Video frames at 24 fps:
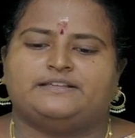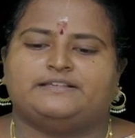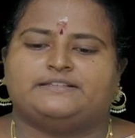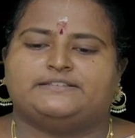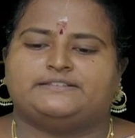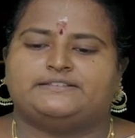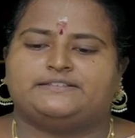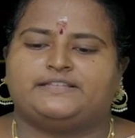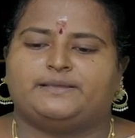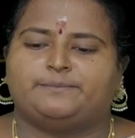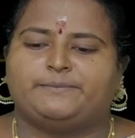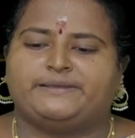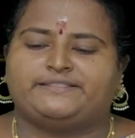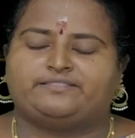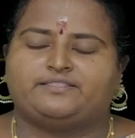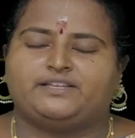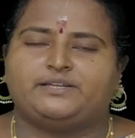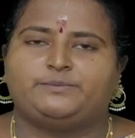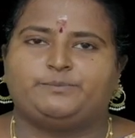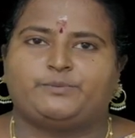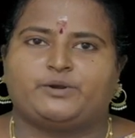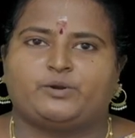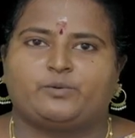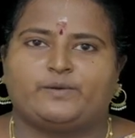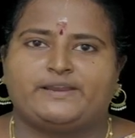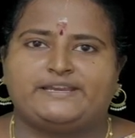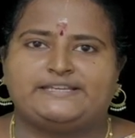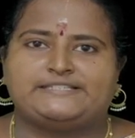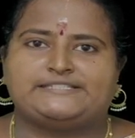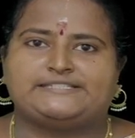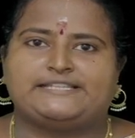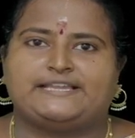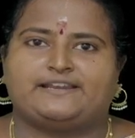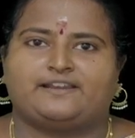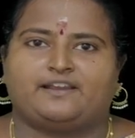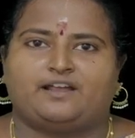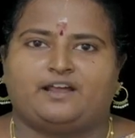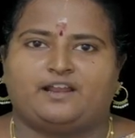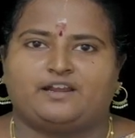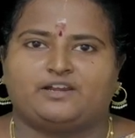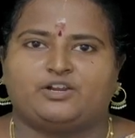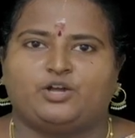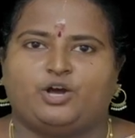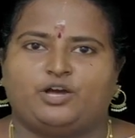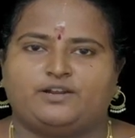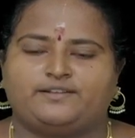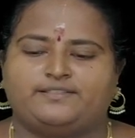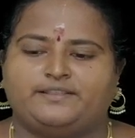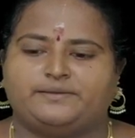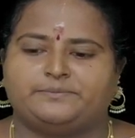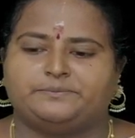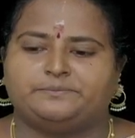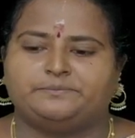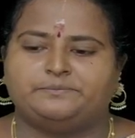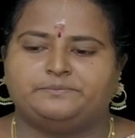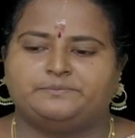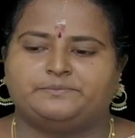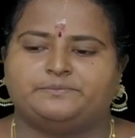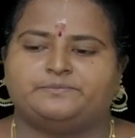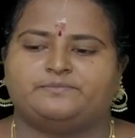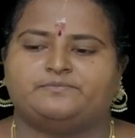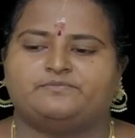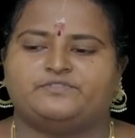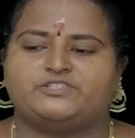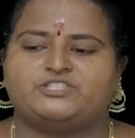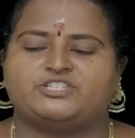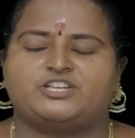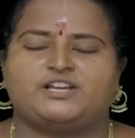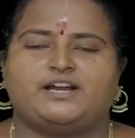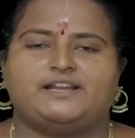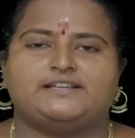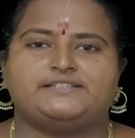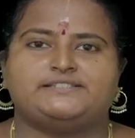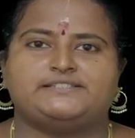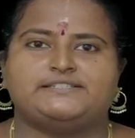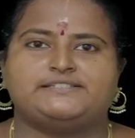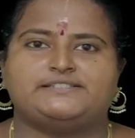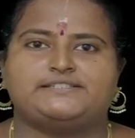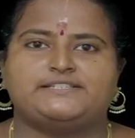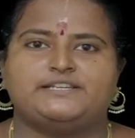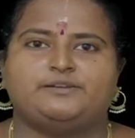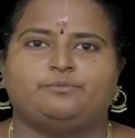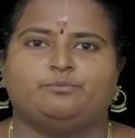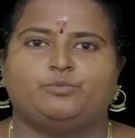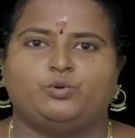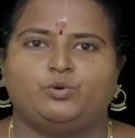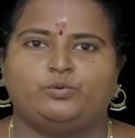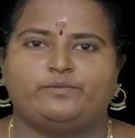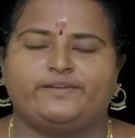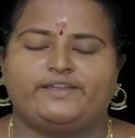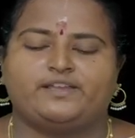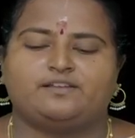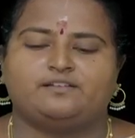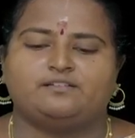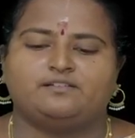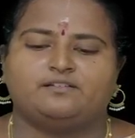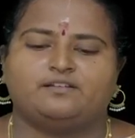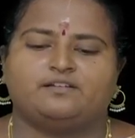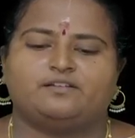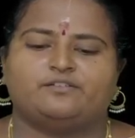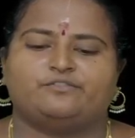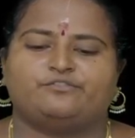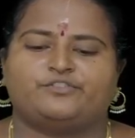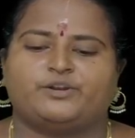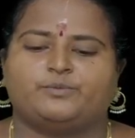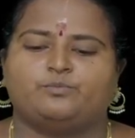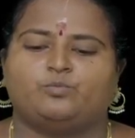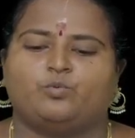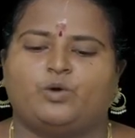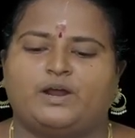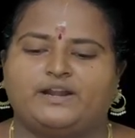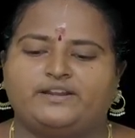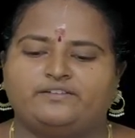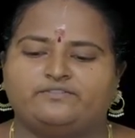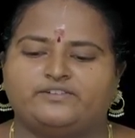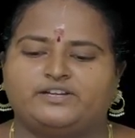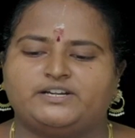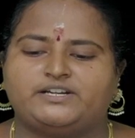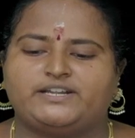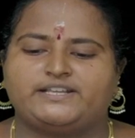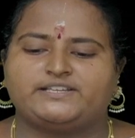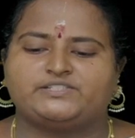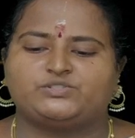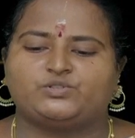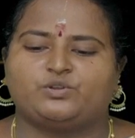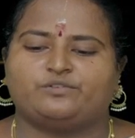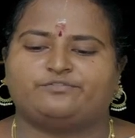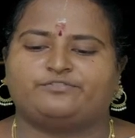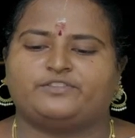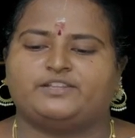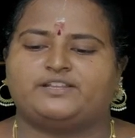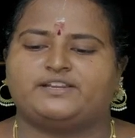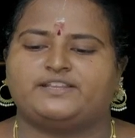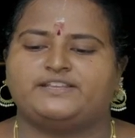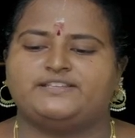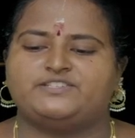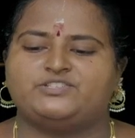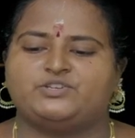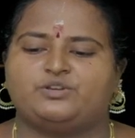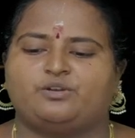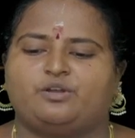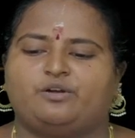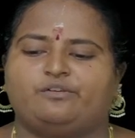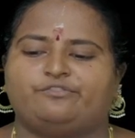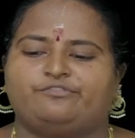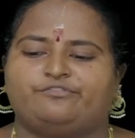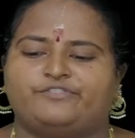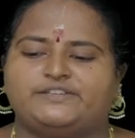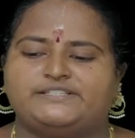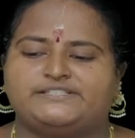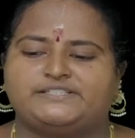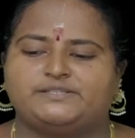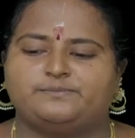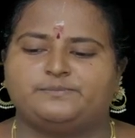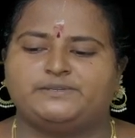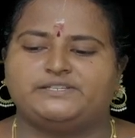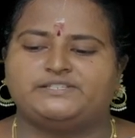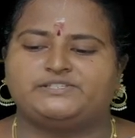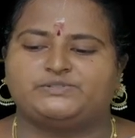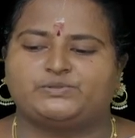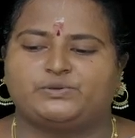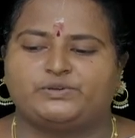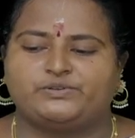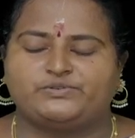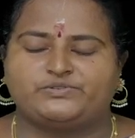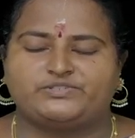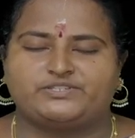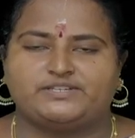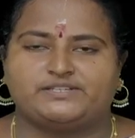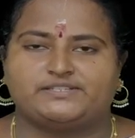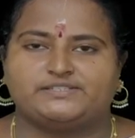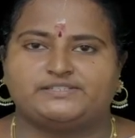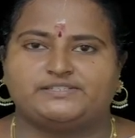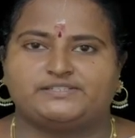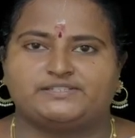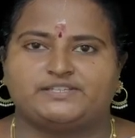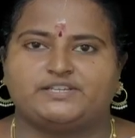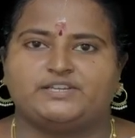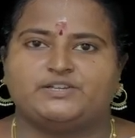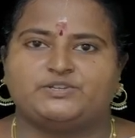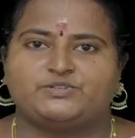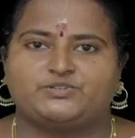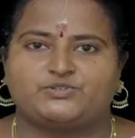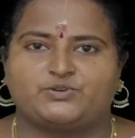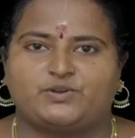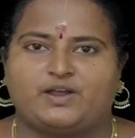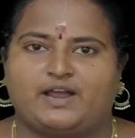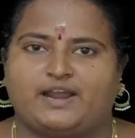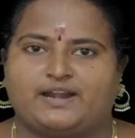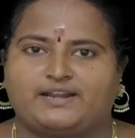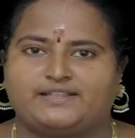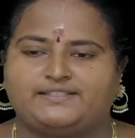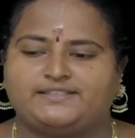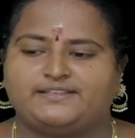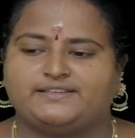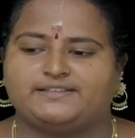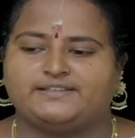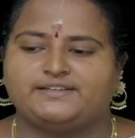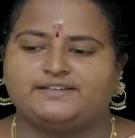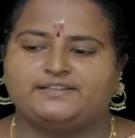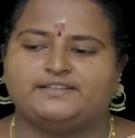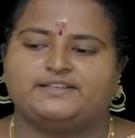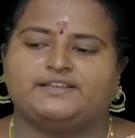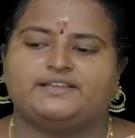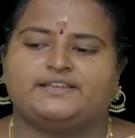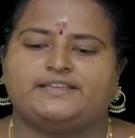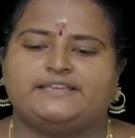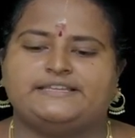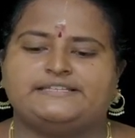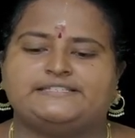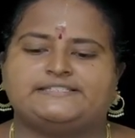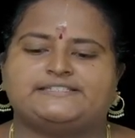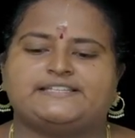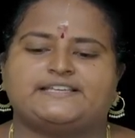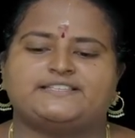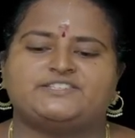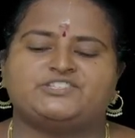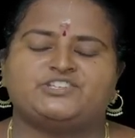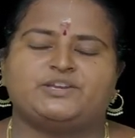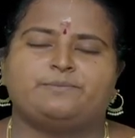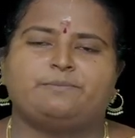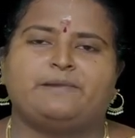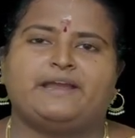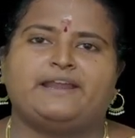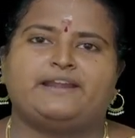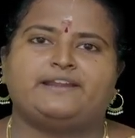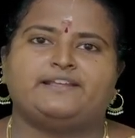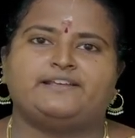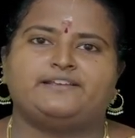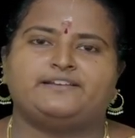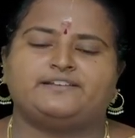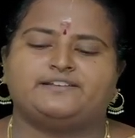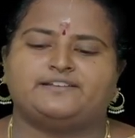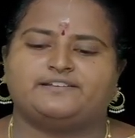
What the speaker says: The method provides an algorithm which consists in moving from one vertex of the region of feasible solutions to another in such a manner